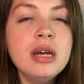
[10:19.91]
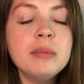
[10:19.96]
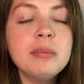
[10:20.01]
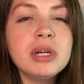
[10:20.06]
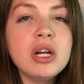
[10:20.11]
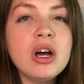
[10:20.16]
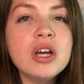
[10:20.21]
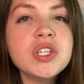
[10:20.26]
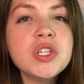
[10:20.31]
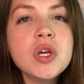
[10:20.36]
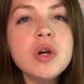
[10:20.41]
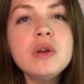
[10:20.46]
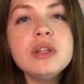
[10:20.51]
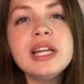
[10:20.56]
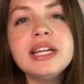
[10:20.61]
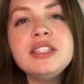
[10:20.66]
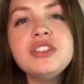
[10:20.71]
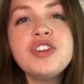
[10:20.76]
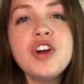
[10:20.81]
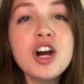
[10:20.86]
But also,
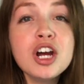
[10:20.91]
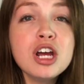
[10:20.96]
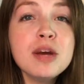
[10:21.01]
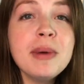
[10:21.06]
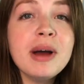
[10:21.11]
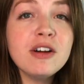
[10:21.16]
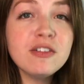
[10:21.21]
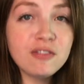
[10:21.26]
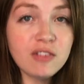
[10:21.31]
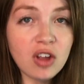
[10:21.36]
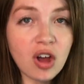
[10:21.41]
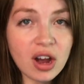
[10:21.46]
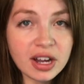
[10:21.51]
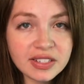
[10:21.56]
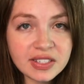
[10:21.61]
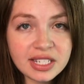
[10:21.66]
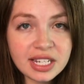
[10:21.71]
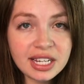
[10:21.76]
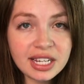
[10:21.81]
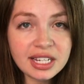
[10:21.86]
let's talk about
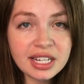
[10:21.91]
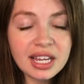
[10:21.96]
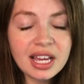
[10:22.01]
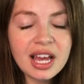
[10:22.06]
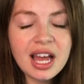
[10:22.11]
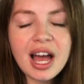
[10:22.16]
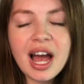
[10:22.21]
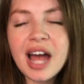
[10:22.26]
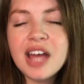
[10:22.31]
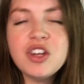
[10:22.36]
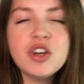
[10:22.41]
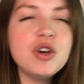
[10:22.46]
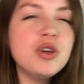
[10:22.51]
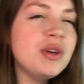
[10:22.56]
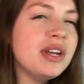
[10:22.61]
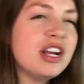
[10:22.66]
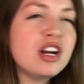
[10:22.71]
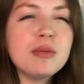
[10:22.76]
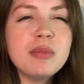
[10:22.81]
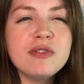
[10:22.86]
flossing. I know you
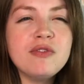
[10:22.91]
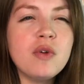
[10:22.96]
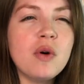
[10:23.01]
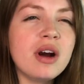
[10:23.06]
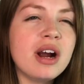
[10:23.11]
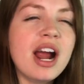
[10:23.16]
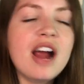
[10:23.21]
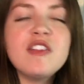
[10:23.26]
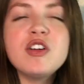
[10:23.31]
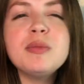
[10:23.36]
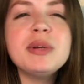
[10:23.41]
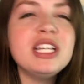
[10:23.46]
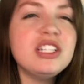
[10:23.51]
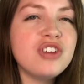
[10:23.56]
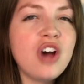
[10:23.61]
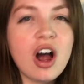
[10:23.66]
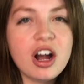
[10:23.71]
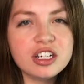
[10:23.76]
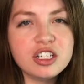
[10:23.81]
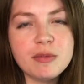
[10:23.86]
hear before, everybody
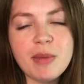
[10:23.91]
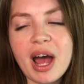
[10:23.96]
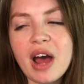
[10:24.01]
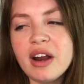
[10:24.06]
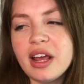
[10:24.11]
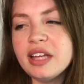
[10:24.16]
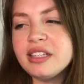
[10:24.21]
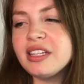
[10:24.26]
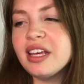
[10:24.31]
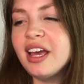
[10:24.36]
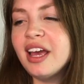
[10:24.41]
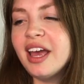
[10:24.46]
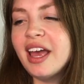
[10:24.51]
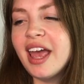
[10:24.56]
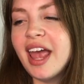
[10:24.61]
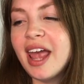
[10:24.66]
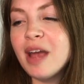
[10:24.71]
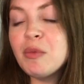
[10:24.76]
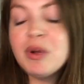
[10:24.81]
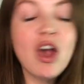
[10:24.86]
talks about it
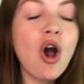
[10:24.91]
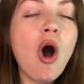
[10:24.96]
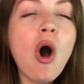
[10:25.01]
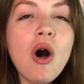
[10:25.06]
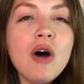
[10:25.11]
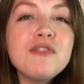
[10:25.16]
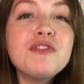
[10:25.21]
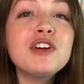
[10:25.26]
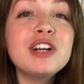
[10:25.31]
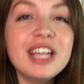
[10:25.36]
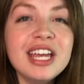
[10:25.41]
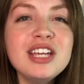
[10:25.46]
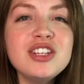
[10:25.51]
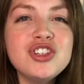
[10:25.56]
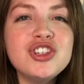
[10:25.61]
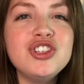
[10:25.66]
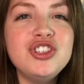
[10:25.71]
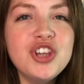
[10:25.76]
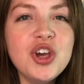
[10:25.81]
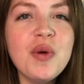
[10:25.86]
and we all forget
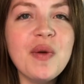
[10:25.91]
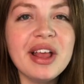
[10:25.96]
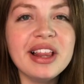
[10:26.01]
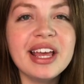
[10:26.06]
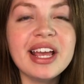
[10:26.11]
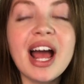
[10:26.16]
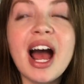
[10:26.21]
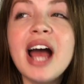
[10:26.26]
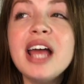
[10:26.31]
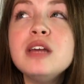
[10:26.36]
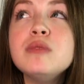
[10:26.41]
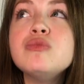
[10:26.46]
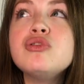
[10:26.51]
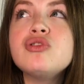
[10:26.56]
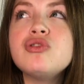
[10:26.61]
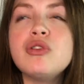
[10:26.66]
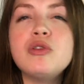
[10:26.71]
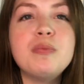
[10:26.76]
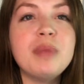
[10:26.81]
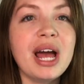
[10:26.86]
to do it. Like I am
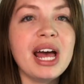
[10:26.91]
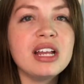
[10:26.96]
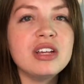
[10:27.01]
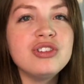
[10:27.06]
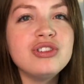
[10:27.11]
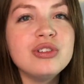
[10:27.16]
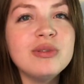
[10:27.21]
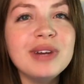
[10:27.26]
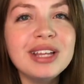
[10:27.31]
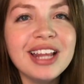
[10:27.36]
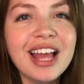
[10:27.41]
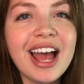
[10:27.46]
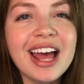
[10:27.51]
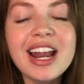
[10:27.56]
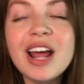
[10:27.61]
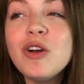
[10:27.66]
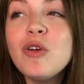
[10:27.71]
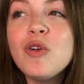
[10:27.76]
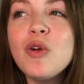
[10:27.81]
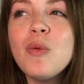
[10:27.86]
so bad at doing that. And
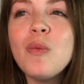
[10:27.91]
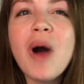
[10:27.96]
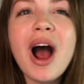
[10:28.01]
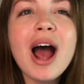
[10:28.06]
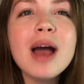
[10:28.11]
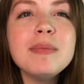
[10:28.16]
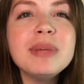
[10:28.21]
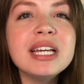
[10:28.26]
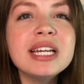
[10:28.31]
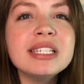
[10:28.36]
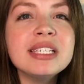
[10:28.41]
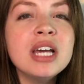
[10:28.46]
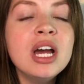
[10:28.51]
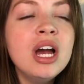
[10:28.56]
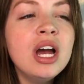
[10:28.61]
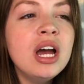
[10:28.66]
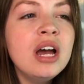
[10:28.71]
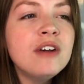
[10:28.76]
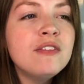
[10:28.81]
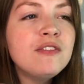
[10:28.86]
I don't know why because
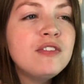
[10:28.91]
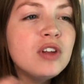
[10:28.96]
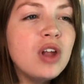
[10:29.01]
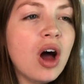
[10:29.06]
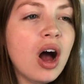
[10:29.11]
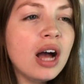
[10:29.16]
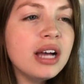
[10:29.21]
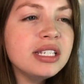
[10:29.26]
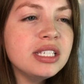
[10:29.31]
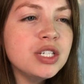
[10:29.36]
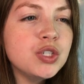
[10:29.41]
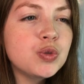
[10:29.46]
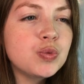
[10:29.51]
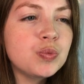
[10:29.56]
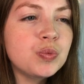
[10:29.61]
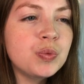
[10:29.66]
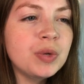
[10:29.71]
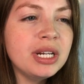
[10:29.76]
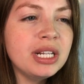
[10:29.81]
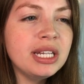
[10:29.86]
floss is
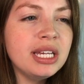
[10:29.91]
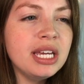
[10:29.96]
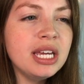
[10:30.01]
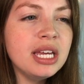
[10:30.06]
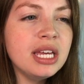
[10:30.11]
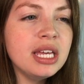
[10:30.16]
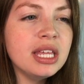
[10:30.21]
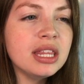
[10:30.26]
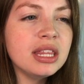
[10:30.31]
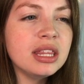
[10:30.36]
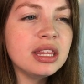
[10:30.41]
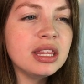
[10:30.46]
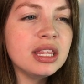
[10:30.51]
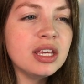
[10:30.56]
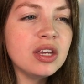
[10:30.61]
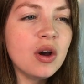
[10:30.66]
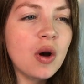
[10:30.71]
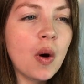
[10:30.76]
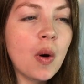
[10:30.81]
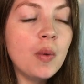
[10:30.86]
really
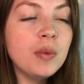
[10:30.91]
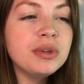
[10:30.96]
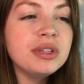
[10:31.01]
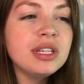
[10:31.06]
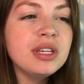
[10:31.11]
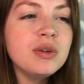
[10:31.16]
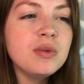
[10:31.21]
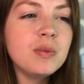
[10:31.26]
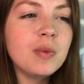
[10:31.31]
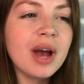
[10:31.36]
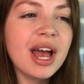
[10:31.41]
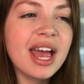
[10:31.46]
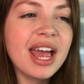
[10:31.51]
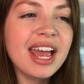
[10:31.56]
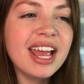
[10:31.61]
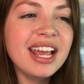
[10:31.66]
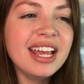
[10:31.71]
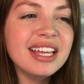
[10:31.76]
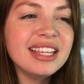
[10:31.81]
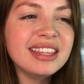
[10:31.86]
the only
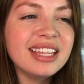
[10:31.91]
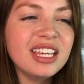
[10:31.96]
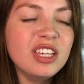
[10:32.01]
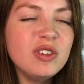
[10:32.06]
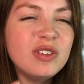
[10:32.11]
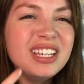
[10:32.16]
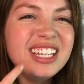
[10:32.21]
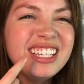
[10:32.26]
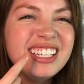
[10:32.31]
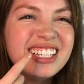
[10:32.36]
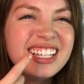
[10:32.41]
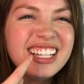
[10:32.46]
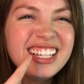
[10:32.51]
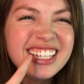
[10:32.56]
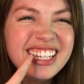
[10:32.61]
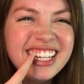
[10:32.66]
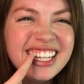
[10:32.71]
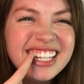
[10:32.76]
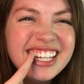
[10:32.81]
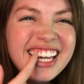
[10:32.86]
way that you can
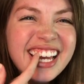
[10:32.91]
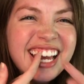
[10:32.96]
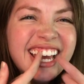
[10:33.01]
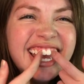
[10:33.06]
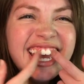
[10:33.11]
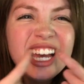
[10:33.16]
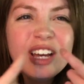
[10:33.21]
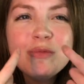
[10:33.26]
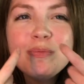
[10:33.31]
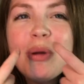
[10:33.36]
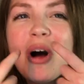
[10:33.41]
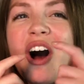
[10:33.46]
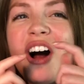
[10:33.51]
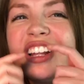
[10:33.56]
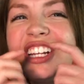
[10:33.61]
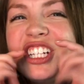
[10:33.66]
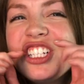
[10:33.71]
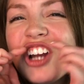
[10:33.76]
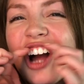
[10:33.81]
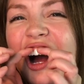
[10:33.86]
clean and
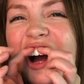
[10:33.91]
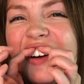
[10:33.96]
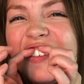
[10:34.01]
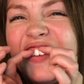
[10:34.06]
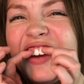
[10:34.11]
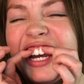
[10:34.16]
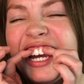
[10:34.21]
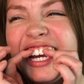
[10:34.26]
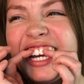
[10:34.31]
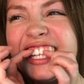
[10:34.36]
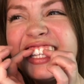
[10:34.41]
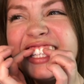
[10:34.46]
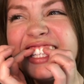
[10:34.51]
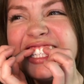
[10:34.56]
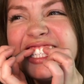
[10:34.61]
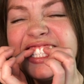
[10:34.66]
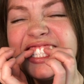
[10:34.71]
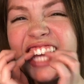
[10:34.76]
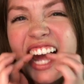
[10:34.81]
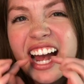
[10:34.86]
polish off the
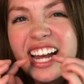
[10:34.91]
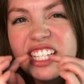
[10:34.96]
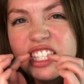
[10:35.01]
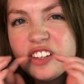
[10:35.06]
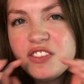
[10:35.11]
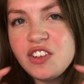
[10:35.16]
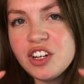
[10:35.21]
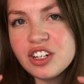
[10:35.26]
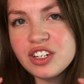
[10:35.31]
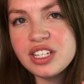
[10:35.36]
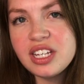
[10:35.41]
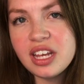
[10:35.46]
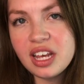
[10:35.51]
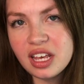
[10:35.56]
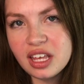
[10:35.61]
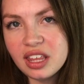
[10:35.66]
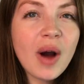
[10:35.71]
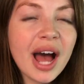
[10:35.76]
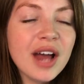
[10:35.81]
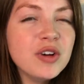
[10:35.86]
sides of your
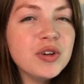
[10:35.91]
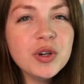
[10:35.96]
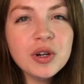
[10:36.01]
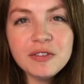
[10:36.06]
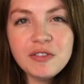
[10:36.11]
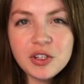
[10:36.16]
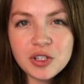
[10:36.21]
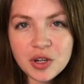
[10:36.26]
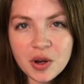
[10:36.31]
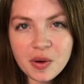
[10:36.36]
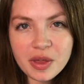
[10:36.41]
teeth. I don't know if you know